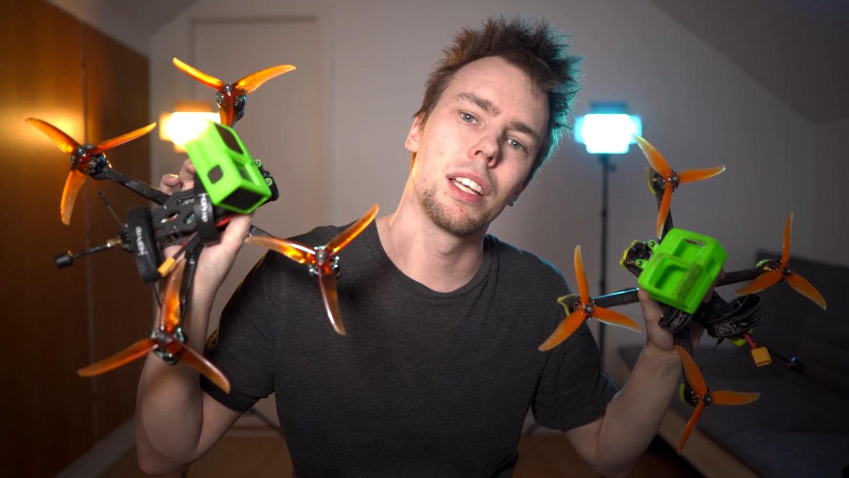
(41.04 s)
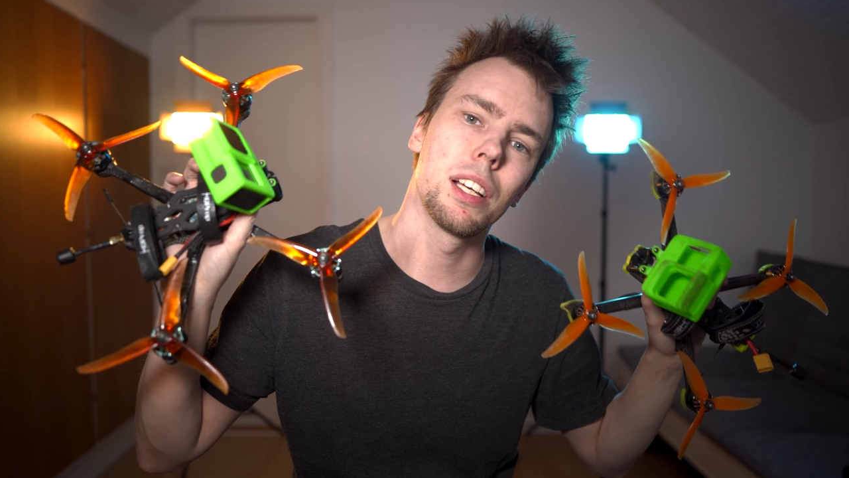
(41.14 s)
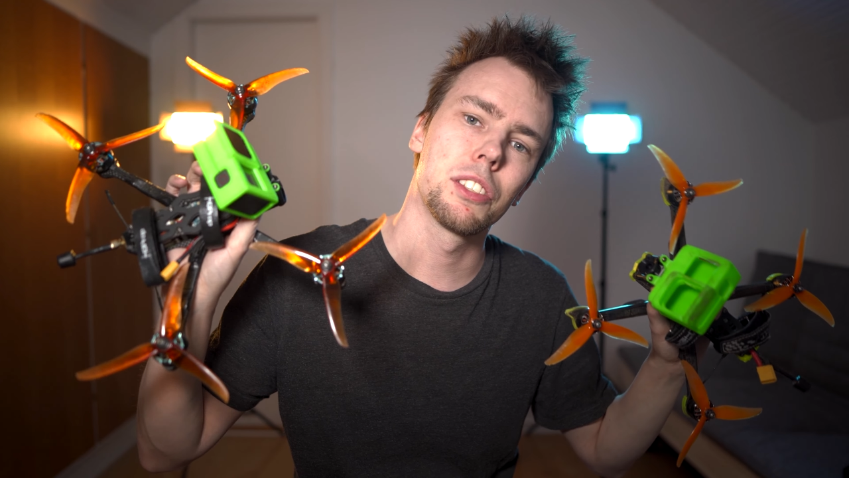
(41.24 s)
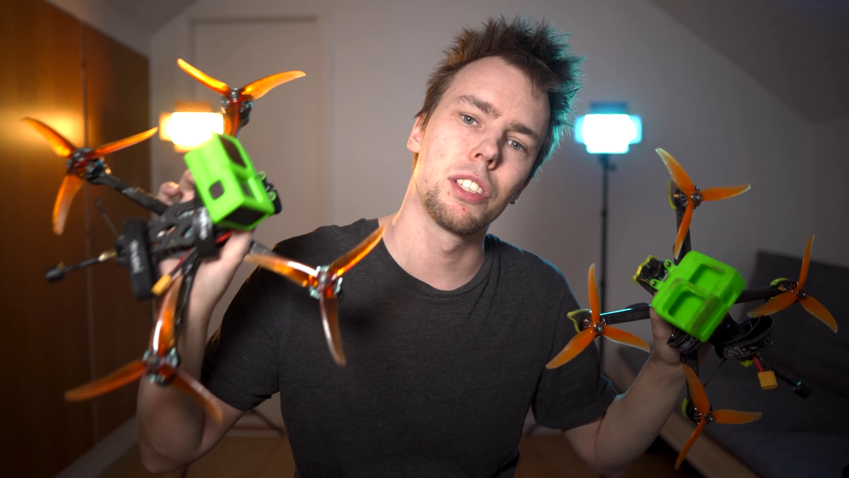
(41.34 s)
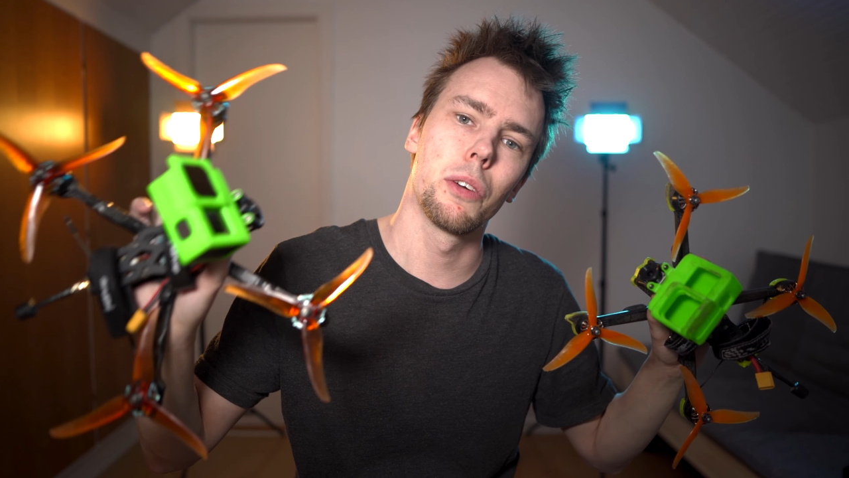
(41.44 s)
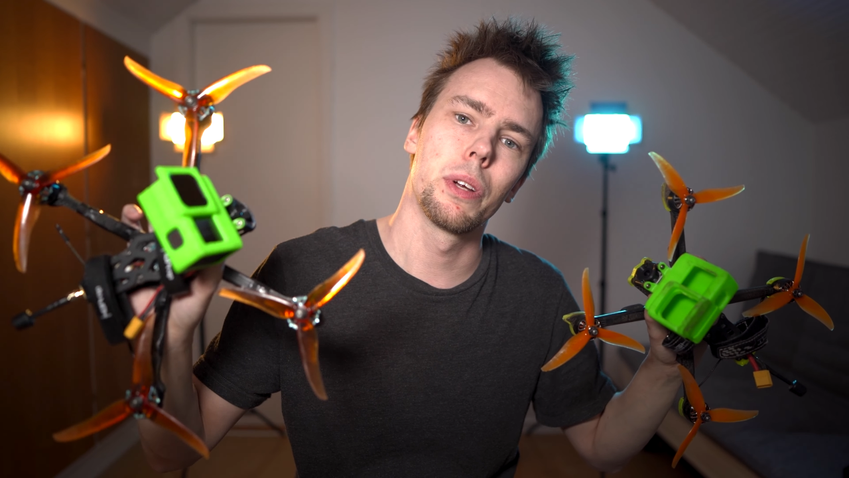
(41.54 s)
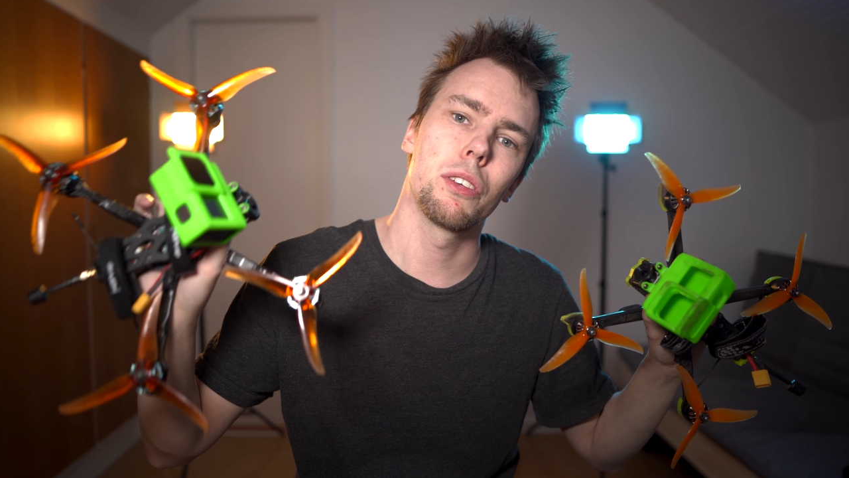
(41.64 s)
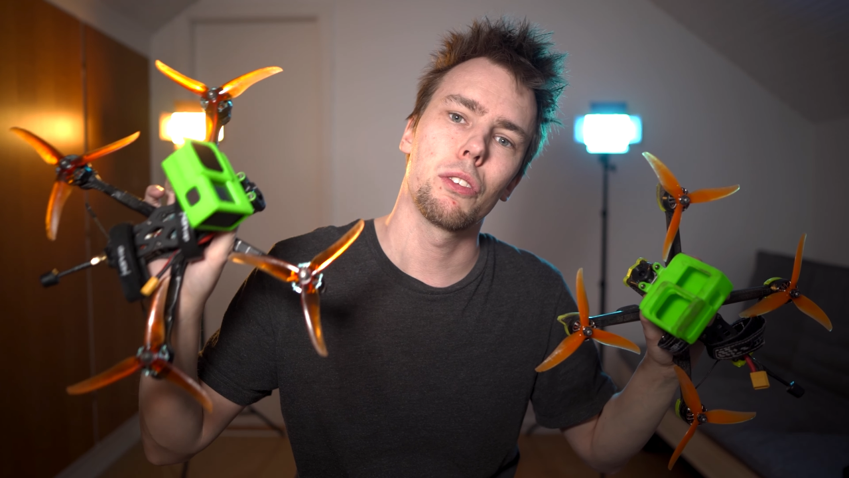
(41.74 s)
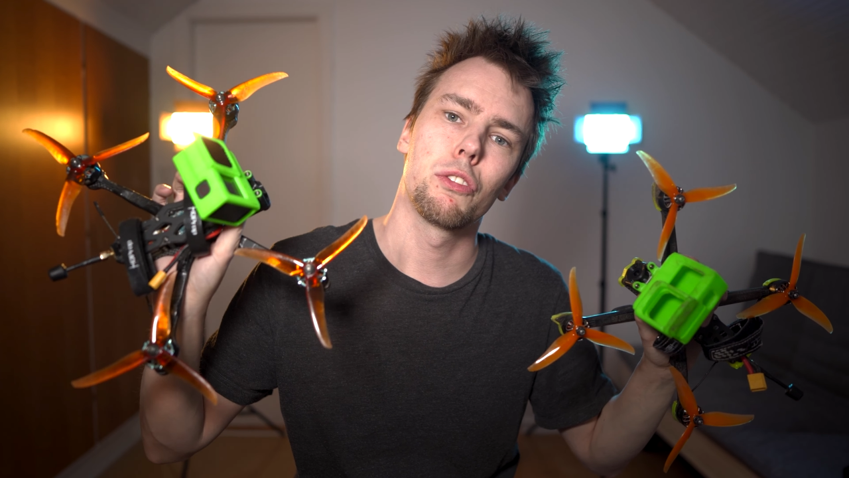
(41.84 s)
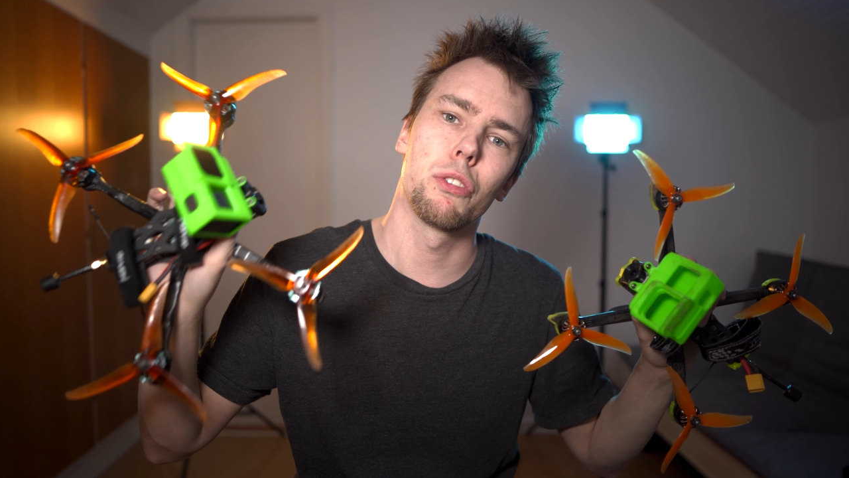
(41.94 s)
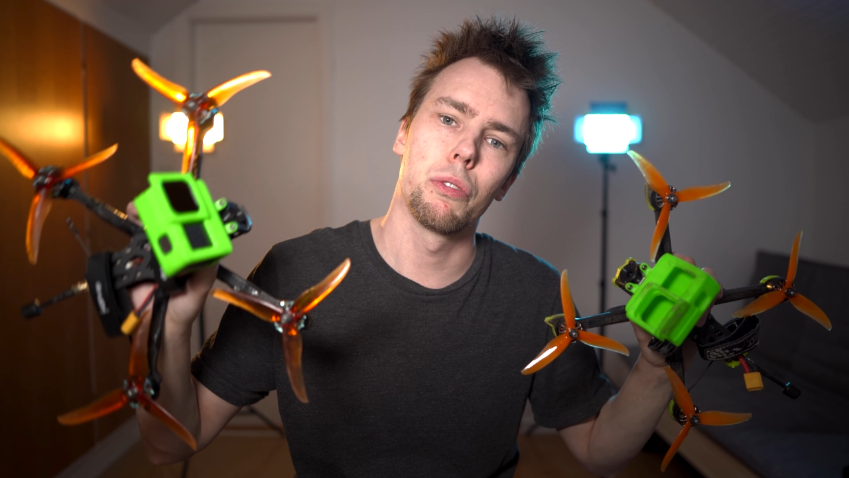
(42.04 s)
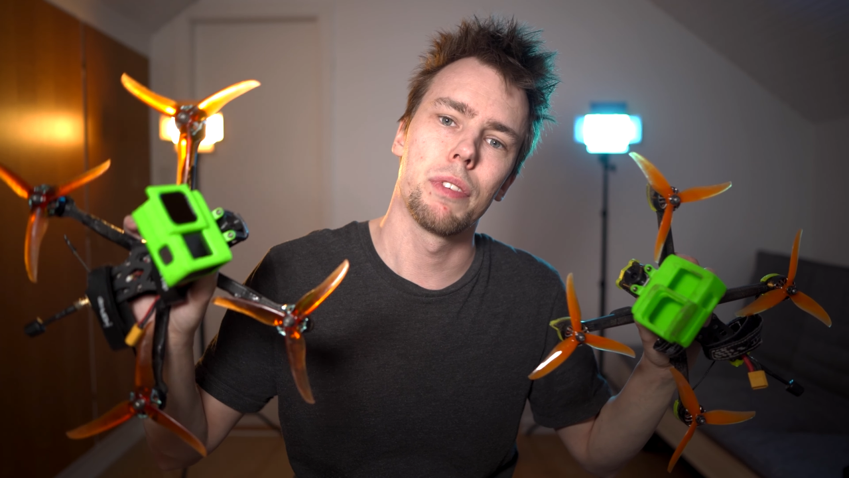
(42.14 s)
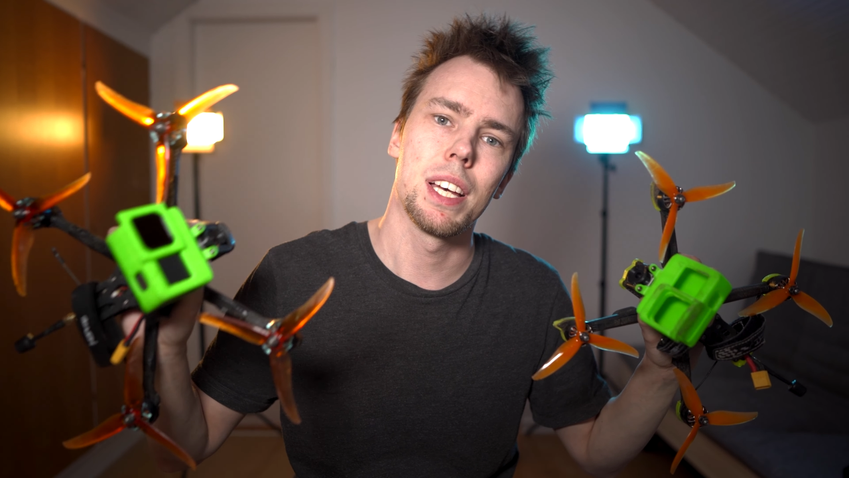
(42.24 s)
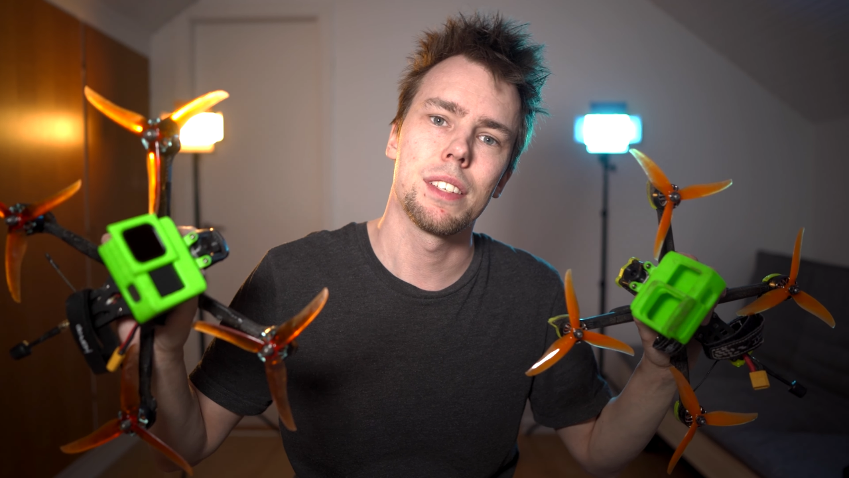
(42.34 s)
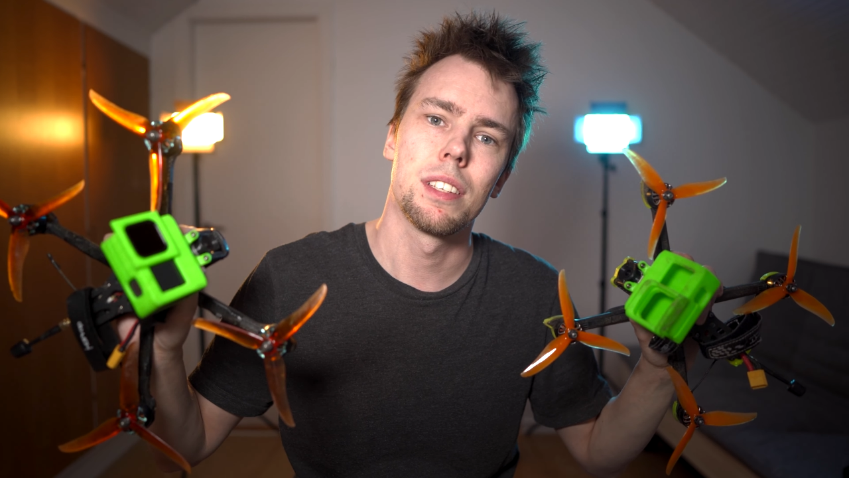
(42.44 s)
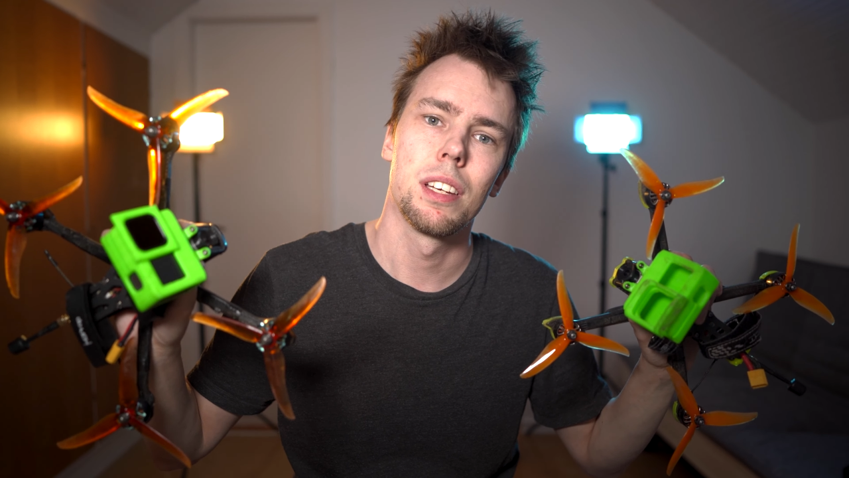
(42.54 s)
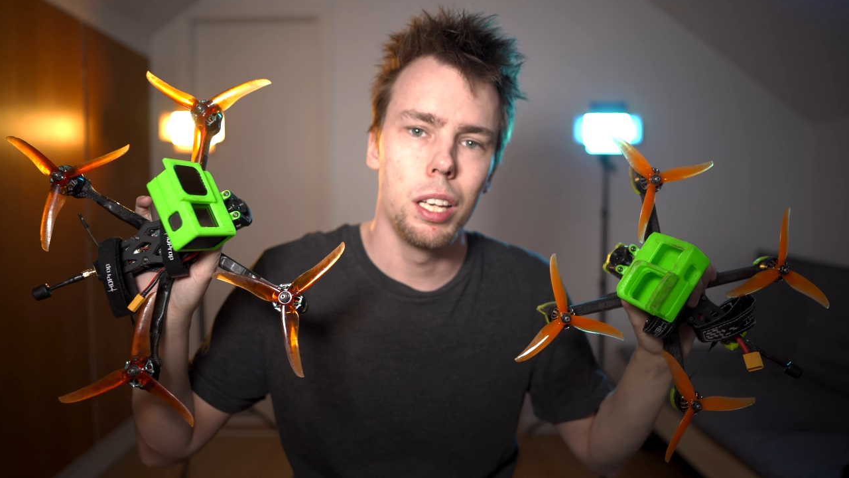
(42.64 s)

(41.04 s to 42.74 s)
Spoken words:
can accelerate so fast.